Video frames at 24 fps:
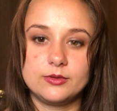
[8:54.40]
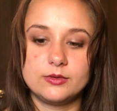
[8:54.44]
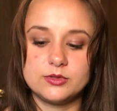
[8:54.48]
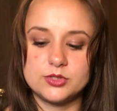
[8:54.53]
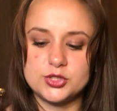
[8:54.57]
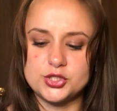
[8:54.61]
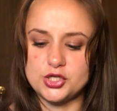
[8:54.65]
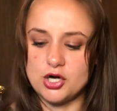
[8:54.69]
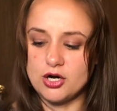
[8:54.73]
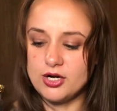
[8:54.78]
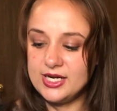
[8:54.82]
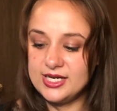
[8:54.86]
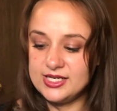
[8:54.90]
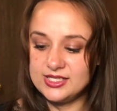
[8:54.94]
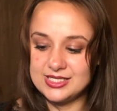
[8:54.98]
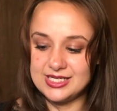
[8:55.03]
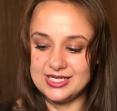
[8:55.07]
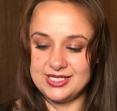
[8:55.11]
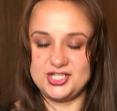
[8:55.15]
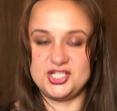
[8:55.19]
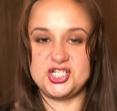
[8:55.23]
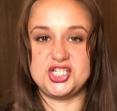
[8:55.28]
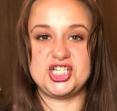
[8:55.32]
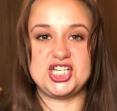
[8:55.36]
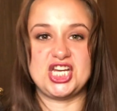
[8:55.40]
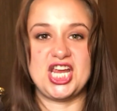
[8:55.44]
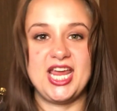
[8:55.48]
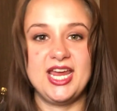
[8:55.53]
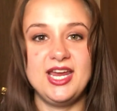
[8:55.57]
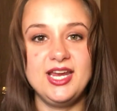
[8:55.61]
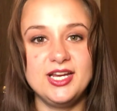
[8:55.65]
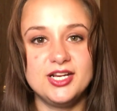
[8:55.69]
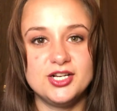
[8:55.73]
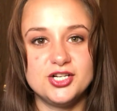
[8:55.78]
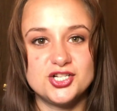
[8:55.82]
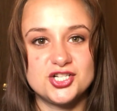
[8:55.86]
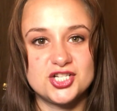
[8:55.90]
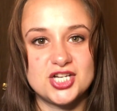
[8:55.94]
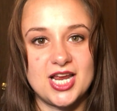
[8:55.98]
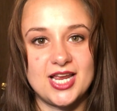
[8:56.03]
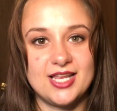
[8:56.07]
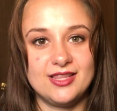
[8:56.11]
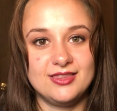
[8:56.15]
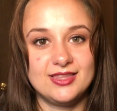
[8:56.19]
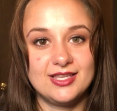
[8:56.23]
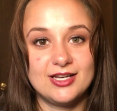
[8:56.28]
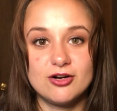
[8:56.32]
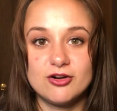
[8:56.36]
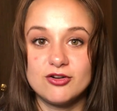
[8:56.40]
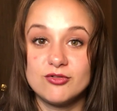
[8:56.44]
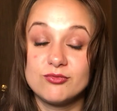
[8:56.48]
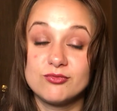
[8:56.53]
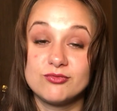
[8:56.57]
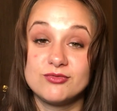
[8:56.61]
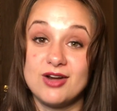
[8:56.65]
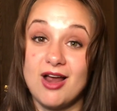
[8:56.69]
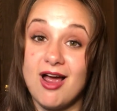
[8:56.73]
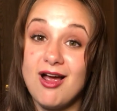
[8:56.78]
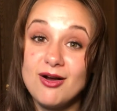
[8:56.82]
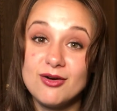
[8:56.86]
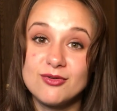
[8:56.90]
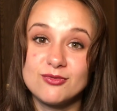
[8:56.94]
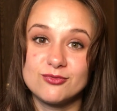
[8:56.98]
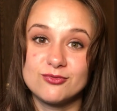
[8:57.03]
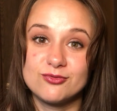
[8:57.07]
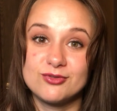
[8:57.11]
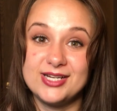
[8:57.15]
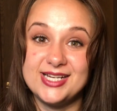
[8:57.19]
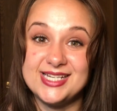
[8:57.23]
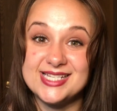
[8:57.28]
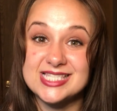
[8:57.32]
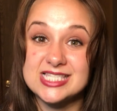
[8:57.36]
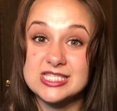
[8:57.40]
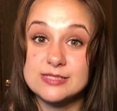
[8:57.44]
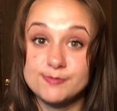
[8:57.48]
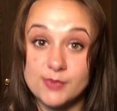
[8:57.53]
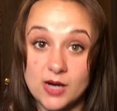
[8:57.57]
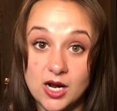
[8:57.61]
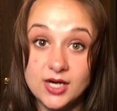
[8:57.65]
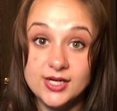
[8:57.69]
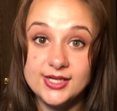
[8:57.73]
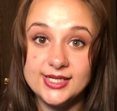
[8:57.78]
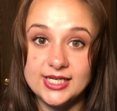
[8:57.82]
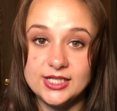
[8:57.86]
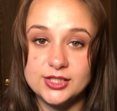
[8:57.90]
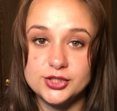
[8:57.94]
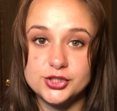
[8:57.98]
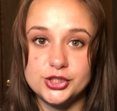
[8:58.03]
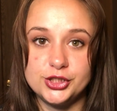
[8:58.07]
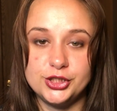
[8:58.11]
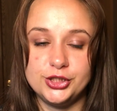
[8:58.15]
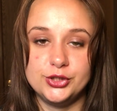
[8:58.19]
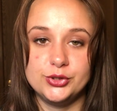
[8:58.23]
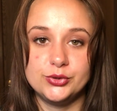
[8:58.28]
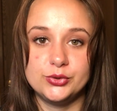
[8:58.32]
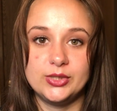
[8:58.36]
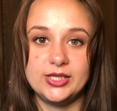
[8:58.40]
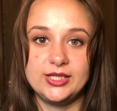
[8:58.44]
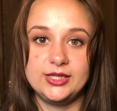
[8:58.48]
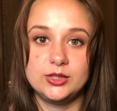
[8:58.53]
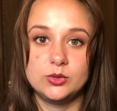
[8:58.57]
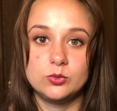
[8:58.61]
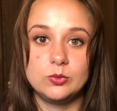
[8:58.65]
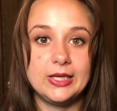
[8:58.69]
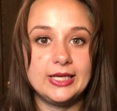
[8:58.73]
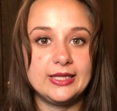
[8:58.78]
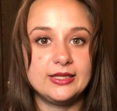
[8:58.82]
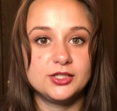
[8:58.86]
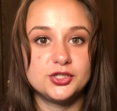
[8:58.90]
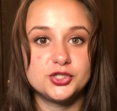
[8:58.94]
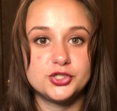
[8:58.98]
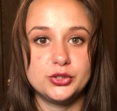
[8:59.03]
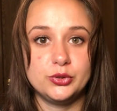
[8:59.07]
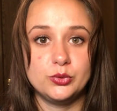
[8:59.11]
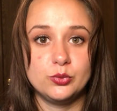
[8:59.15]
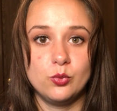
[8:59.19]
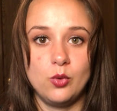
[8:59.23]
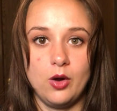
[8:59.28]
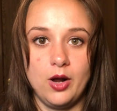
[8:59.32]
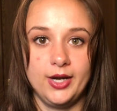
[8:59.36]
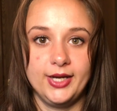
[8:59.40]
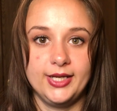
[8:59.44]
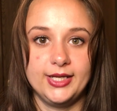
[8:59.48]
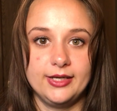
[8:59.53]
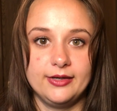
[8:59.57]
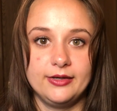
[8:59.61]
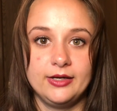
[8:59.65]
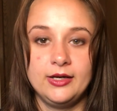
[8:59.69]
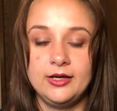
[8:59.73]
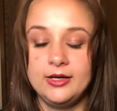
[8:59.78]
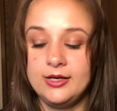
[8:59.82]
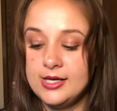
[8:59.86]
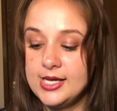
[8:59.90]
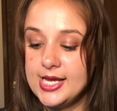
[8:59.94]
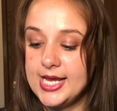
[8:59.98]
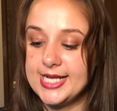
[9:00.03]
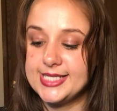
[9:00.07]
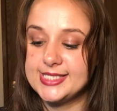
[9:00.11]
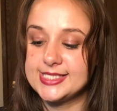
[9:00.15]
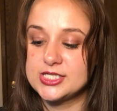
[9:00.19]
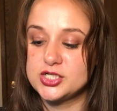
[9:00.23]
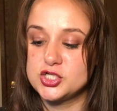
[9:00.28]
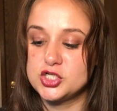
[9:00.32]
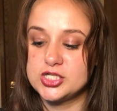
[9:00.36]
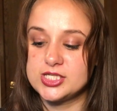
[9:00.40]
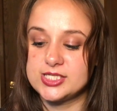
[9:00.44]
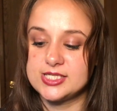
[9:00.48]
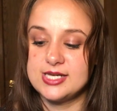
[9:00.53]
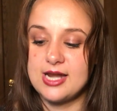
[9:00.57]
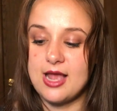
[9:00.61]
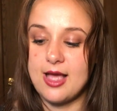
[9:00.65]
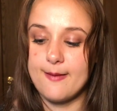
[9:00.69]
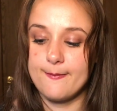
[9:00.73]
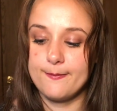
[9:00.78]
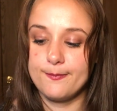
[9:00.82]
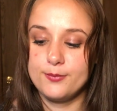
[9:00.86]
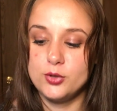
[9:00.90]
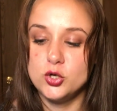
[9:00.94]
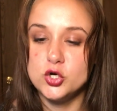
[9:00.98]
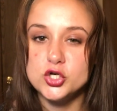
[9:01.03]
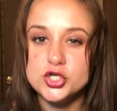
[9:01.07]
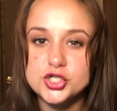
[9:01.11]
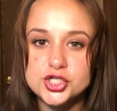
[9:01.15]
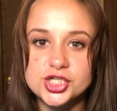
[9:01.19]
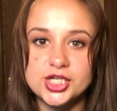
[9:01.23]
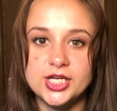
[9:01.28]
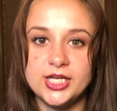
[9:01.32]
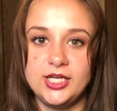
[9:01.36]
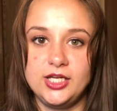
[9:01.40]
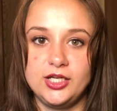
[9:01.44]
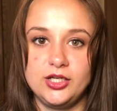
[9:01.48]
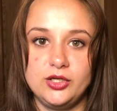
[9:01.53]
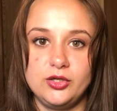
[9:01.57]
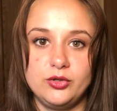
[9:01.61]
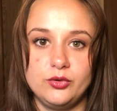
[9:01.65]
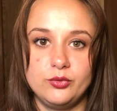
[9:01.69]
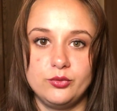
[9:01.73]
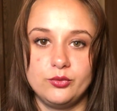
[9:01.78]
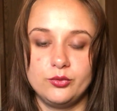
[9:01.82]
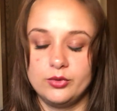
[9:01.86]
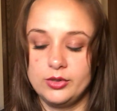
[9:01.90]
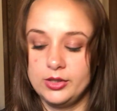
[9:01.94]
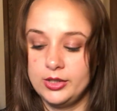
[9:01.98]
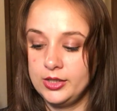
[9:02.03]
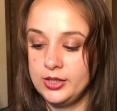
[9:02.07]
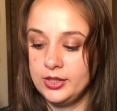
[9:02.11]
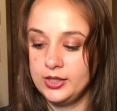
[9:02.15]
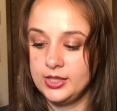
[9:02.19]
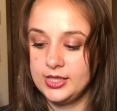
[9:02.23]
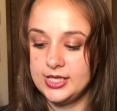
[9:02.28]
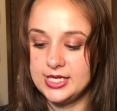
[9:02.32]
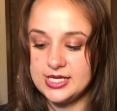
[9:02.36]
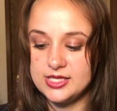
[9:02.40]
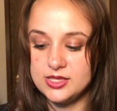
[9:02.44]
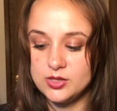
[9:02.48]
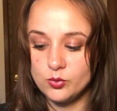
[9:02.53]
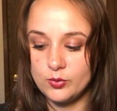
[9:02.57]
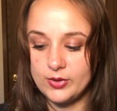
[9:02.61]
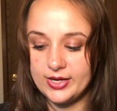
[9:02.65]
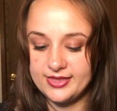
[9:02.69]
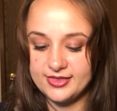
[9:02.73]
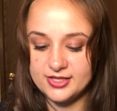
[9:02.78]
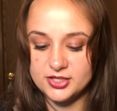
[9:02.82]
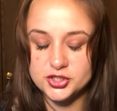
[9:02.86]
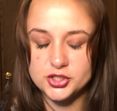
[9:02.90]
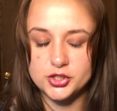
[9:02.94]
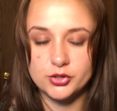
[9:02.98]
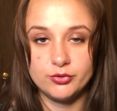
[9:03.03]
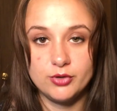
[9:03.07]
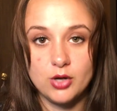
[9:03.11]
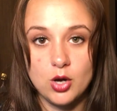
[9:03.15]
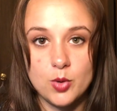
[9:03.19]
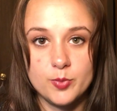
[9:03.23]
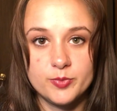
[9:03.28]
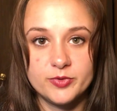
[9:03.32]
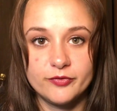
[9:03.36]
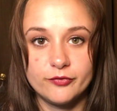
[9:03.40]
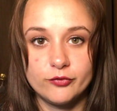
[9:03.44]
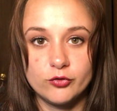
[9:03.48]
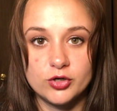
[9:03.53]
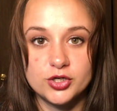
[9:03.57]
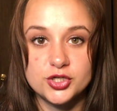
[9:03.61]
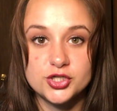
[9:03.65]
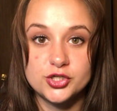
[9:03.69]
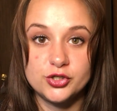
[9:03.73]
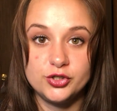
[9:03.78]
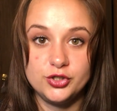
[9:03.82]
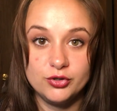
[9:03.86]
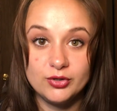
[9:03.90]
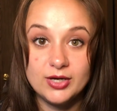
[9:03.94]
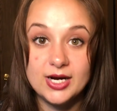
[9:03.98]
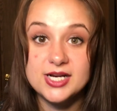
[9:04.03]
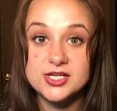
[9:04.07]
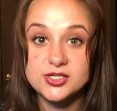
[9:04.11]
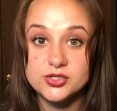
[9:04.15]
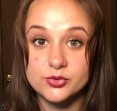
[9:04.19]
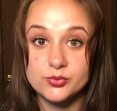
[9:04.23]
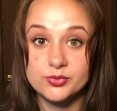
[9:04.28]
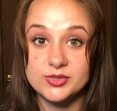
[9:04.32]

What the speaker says: starting to change, and they're not responding to you in the way that you wanted. It's just not pushing you in the way that you'd hoped for. So you guys are